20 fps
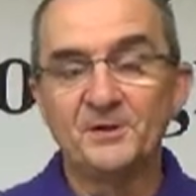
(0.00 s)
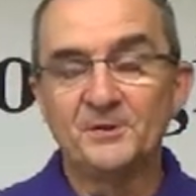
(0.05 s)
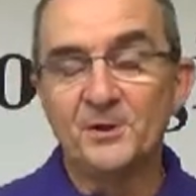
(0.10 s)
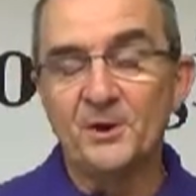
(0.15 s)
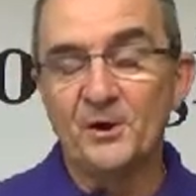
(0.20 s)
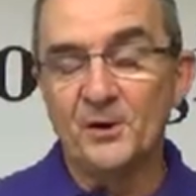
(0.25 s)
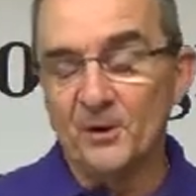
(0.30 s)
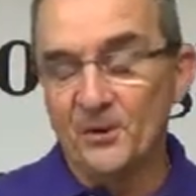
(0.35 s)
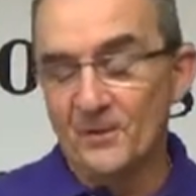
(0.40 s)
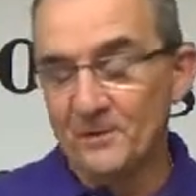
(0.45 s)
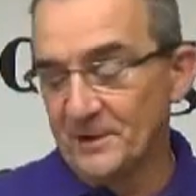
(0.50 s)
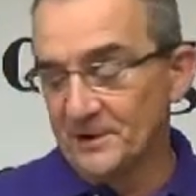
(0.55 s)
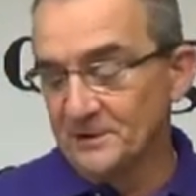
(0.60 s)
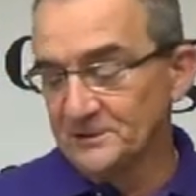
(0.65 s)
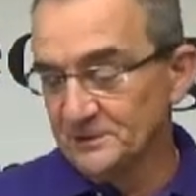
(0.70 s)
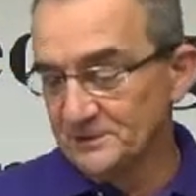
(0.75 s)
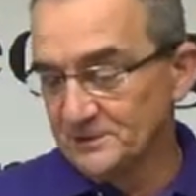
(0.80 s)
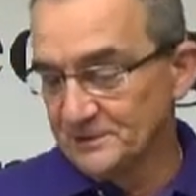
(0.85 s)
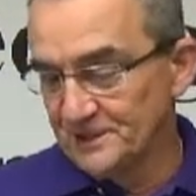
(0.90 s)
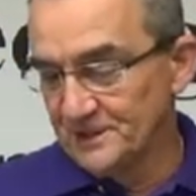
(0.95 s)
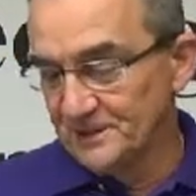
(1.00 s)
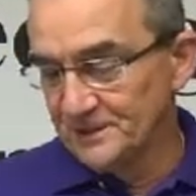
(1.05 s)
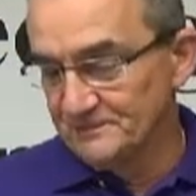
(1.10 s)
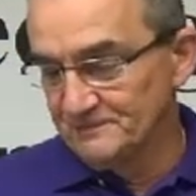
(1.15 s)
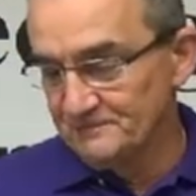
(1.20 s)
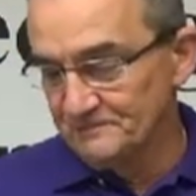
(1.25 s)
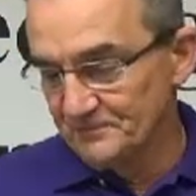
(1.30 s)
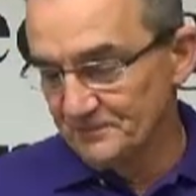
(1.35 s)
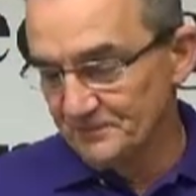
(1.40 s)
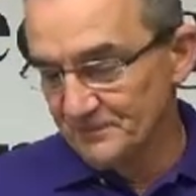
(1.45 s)
no, I'm just
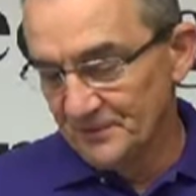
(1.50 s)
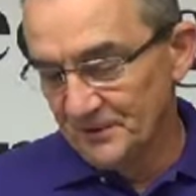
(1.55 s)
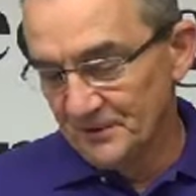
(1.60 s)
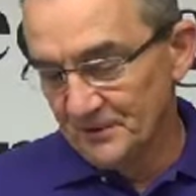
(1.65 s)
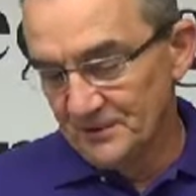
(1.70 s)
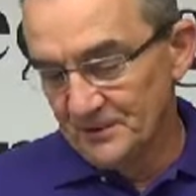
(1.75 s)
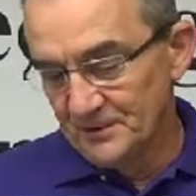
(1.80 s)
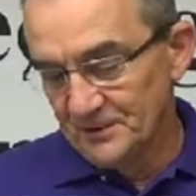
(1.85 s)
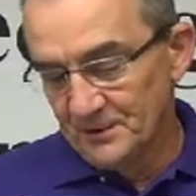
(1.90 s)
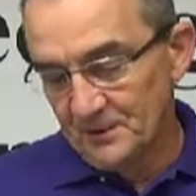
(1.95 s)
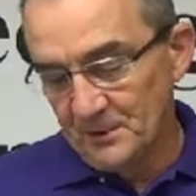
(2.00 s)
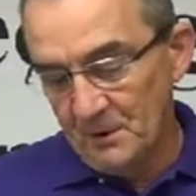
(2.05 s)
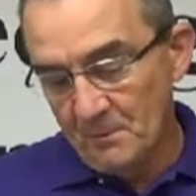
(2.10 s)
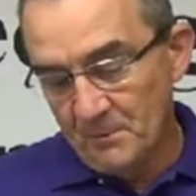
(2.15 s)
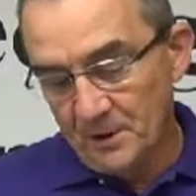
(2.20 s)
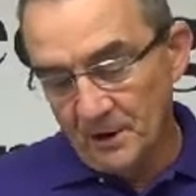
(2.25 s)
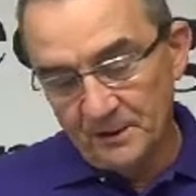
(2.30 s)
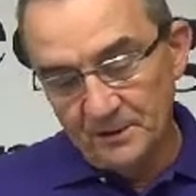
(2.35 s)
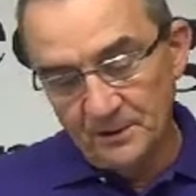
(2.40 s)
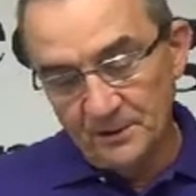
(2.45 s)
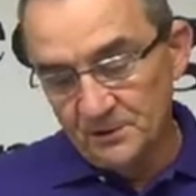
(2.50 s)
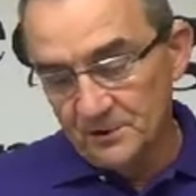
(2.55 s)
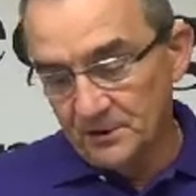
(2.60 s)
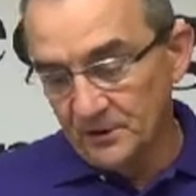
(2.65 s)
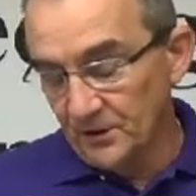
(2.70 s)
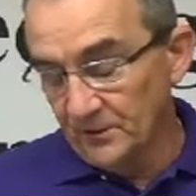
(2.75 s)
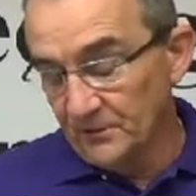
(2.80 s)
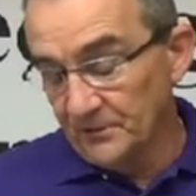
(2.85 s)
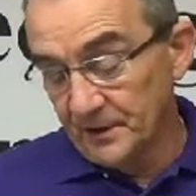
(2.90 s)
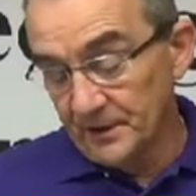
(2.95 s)
kidding. But you
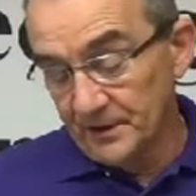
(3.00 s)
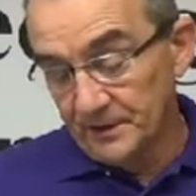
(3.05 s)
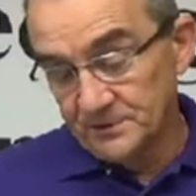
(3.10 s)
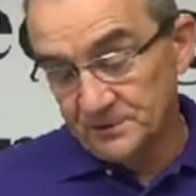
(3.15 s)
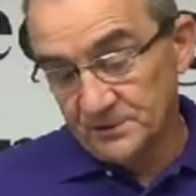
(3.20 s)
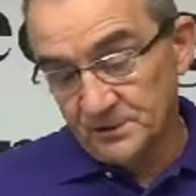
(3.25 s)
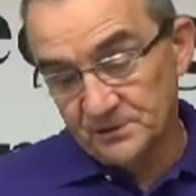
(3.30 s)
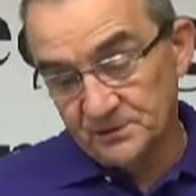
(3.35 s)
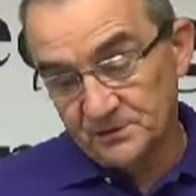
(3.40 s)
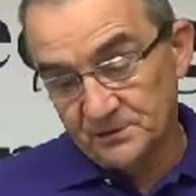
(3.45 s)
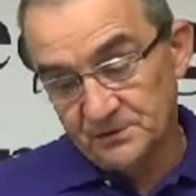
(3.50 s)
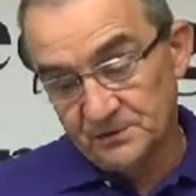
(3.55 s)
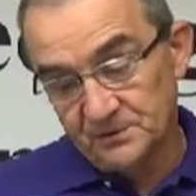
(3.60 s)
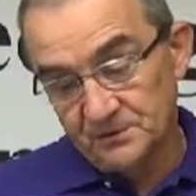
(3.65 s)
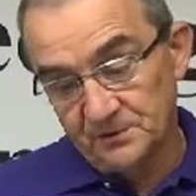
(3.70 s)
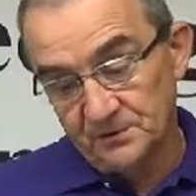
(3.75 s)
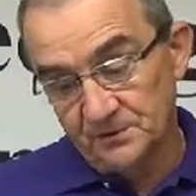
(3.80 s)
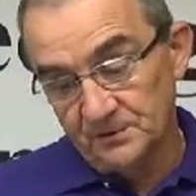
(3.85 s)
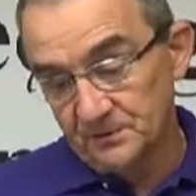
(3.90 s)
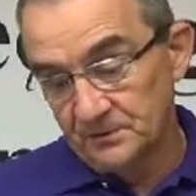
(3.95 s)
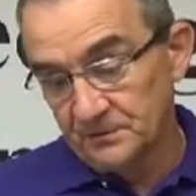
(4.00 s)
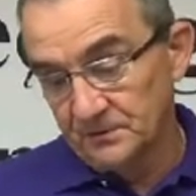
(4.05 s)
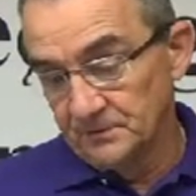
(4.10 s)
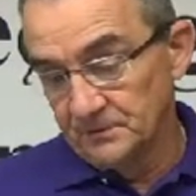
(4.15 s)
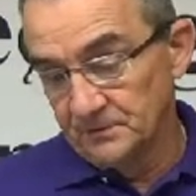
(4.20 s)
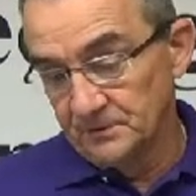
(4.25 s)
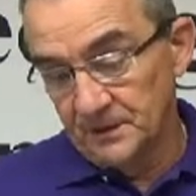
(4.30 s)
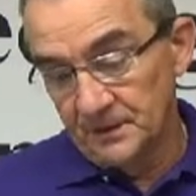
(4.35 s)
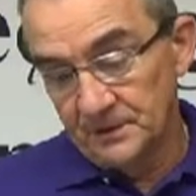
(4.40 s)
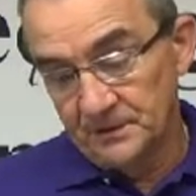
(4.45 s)
know, they just
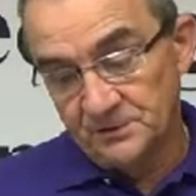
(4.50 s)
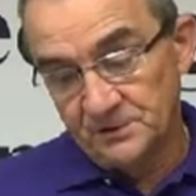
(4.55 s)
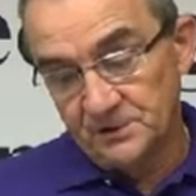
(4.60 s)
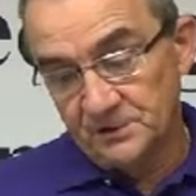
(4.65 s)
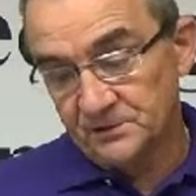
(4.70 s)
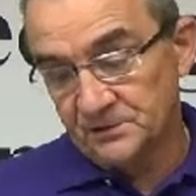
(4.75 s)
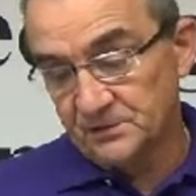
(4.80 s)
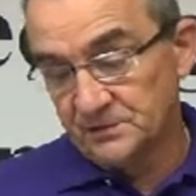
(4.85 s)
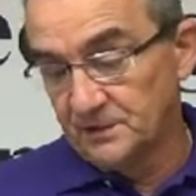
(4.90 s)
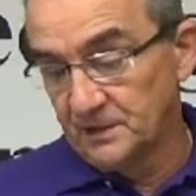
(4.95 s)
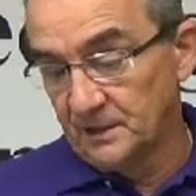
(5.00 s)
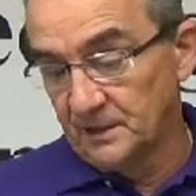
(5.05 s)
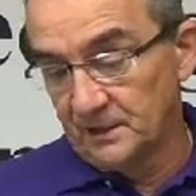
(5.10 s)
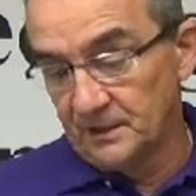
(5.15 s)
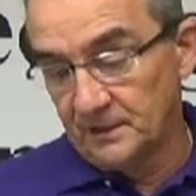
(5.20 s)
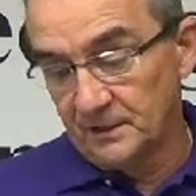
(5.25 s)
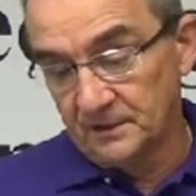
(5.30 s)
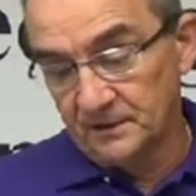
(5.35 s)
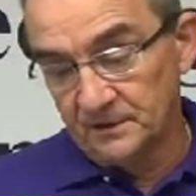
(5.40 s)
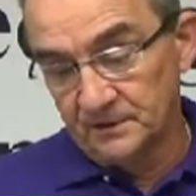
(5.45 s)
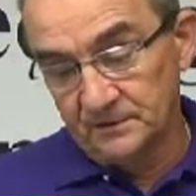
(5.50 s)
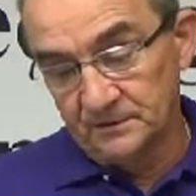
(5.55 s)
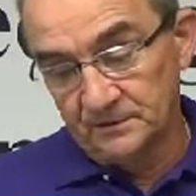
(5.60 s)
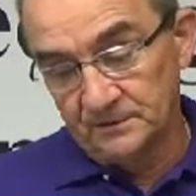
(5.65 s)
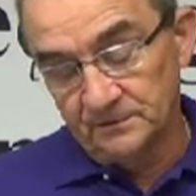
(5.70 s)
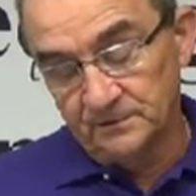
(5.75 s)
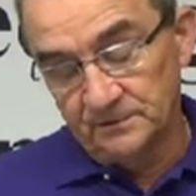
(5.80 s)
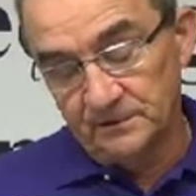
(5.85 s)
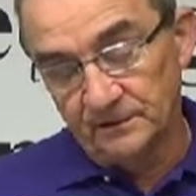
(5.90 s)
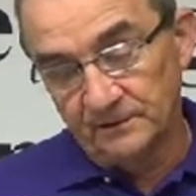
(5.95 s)
they just uh,
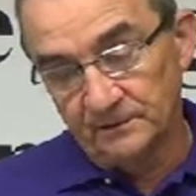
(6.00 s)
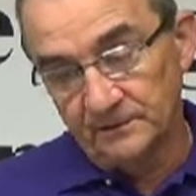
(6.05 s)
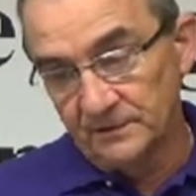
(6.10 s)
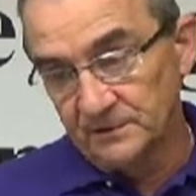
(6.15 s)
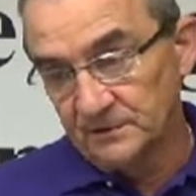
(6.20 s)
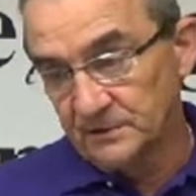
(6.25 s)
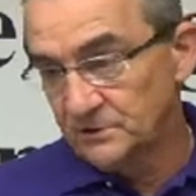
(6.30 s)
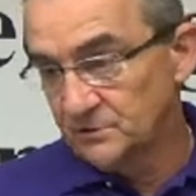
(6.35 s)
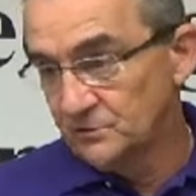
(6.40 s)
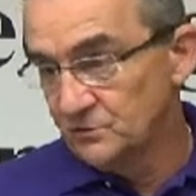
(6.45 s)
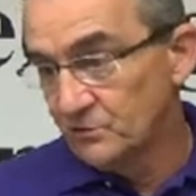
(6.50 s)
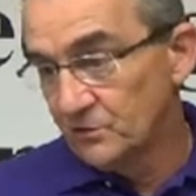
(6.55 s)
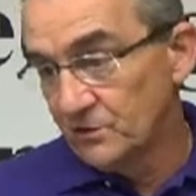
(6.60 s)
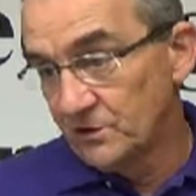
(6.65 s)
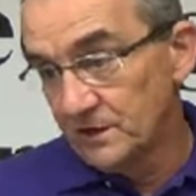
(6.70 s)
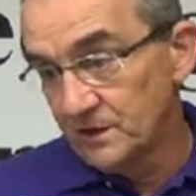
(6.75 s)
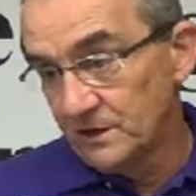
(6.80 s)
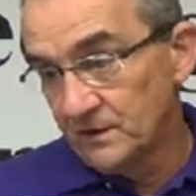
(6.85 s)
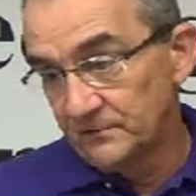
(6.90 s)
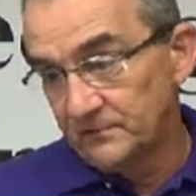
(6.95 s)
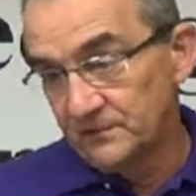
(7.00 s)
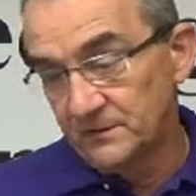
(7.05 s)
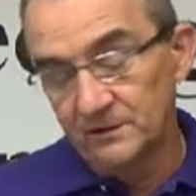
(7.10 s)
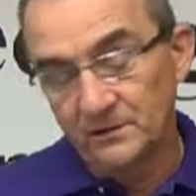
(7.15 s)
they just drift.